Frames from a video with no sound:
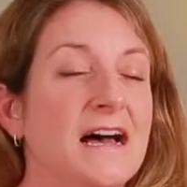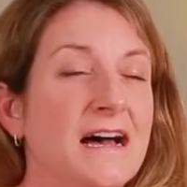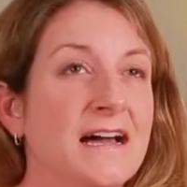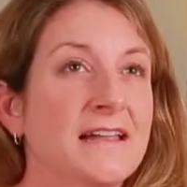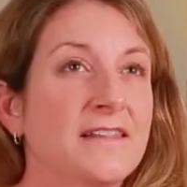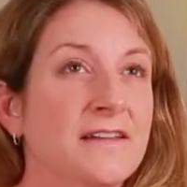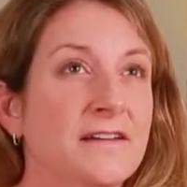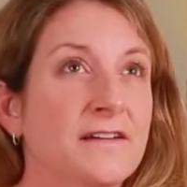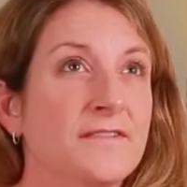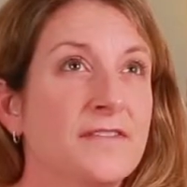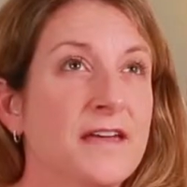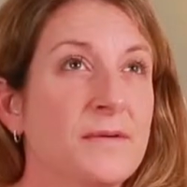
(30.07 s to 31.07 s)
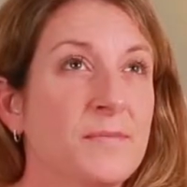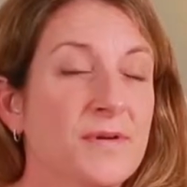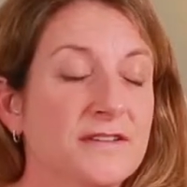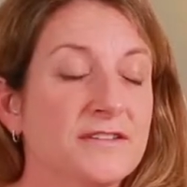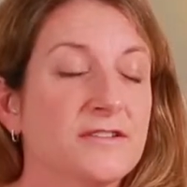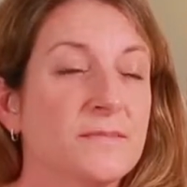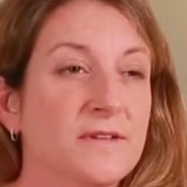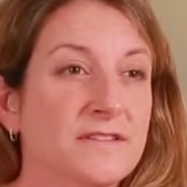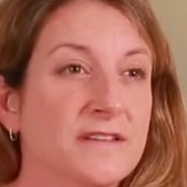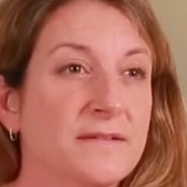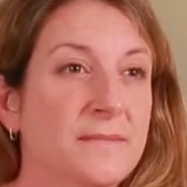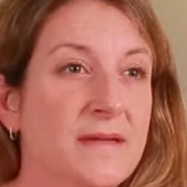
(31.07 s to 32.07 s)
I love that Pressler
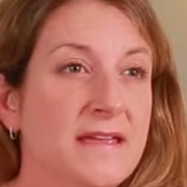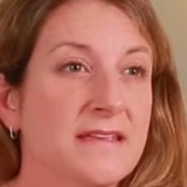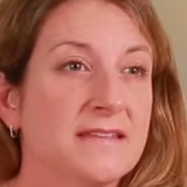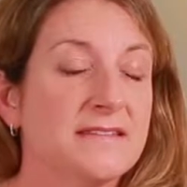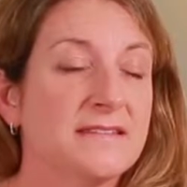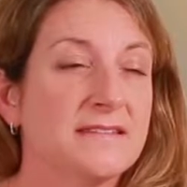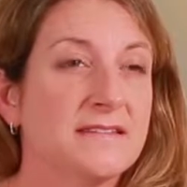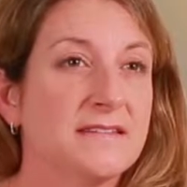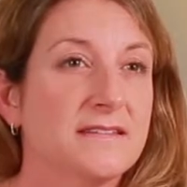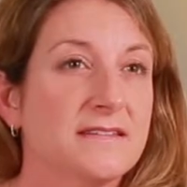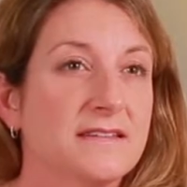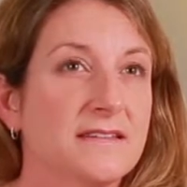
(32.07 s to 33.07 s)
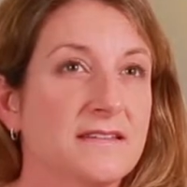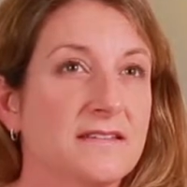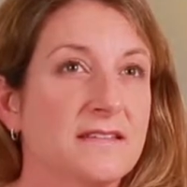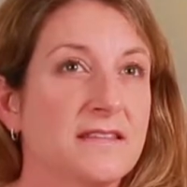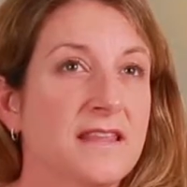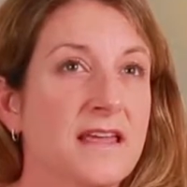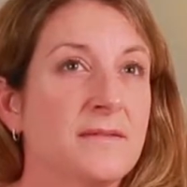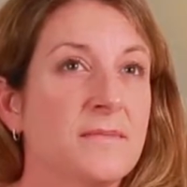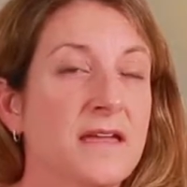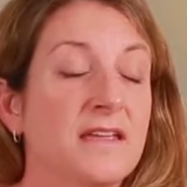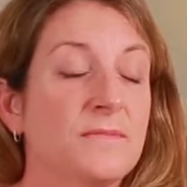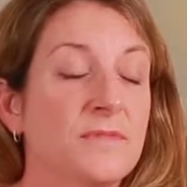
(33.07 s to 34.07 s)
Music makes, it, they
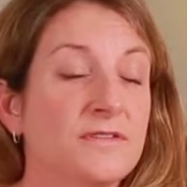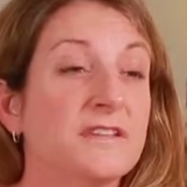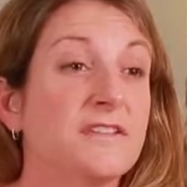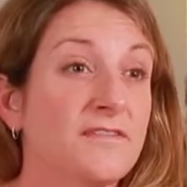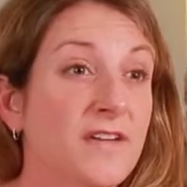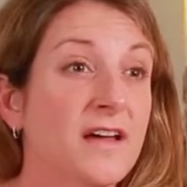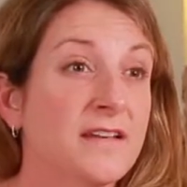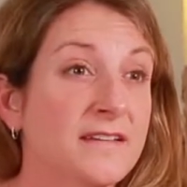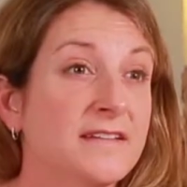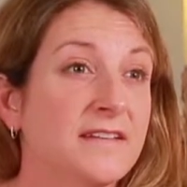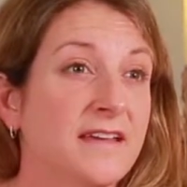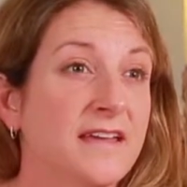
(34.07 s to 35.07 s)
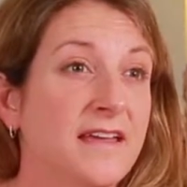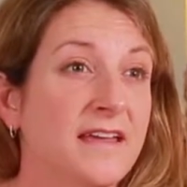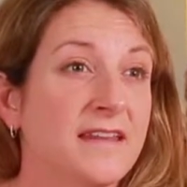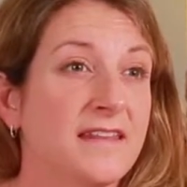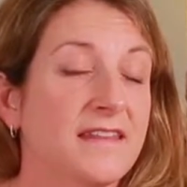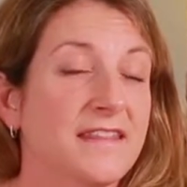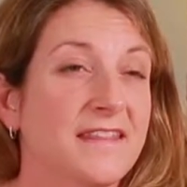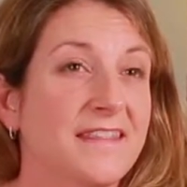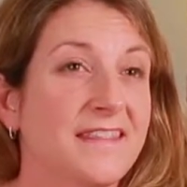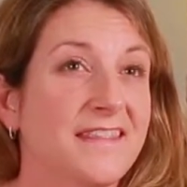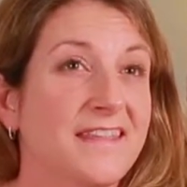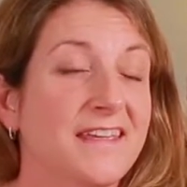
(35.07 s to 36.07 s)
make music fun and
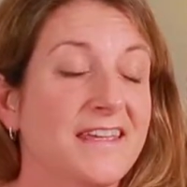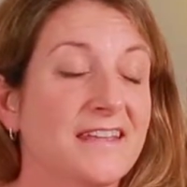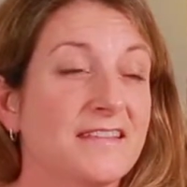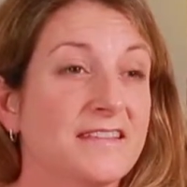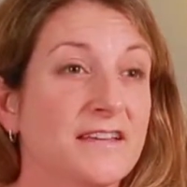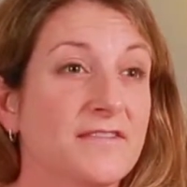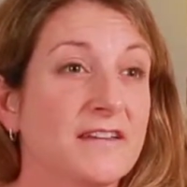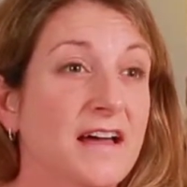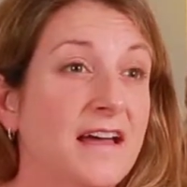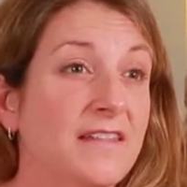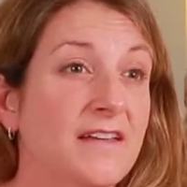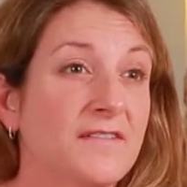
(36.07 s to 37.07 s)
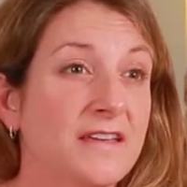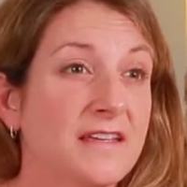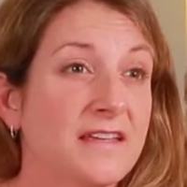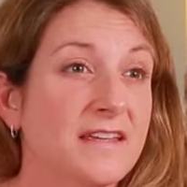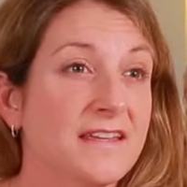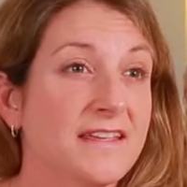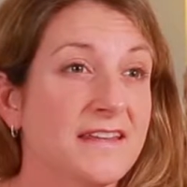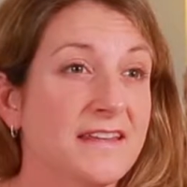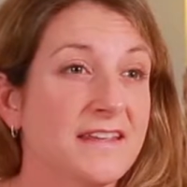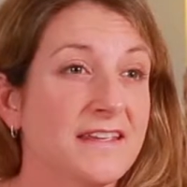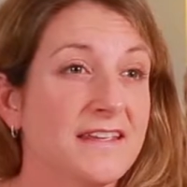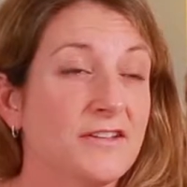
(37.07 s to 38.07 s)
the kids love it, I love it, and
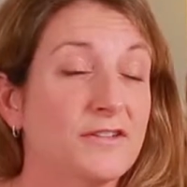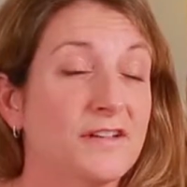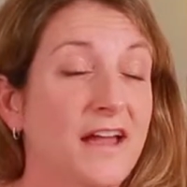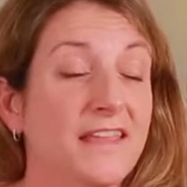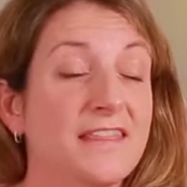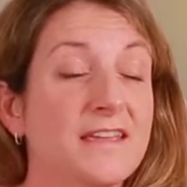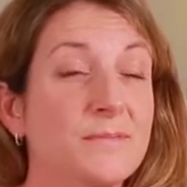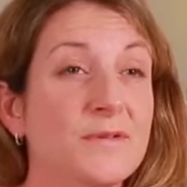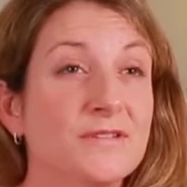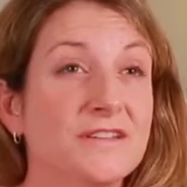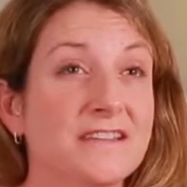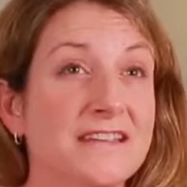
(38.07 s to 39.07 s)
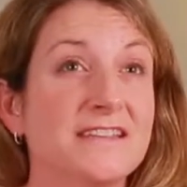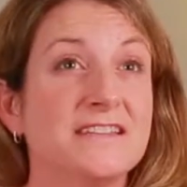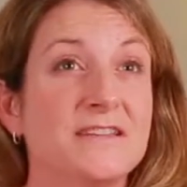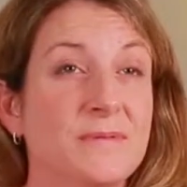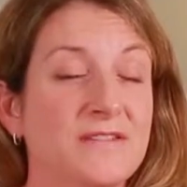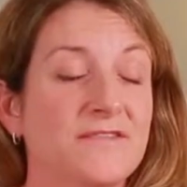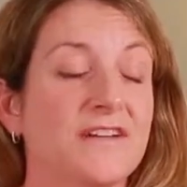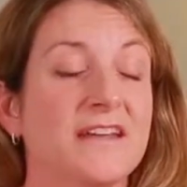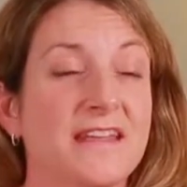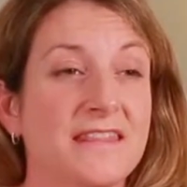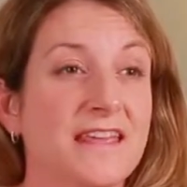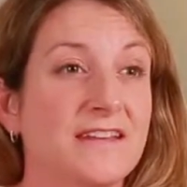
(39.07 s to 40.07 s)
I think music needs to be fun
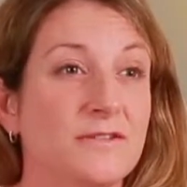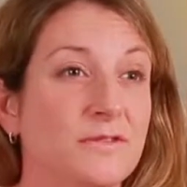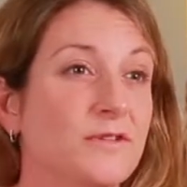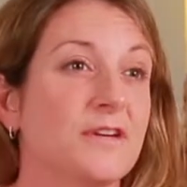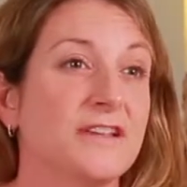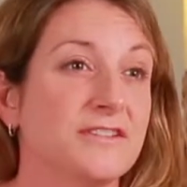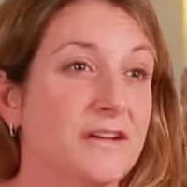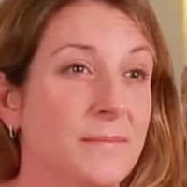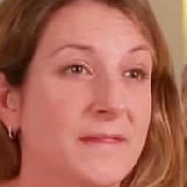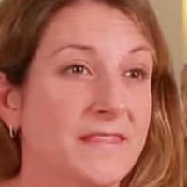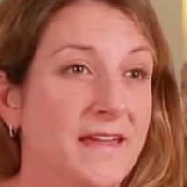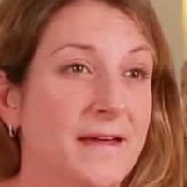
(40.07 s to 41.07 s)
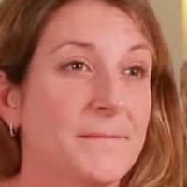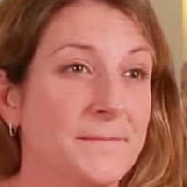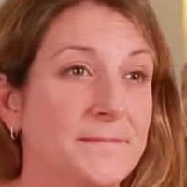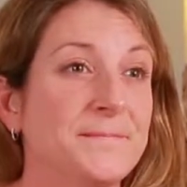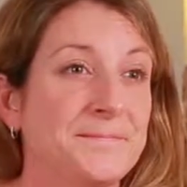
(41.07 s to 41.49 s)
and they do a great job at that.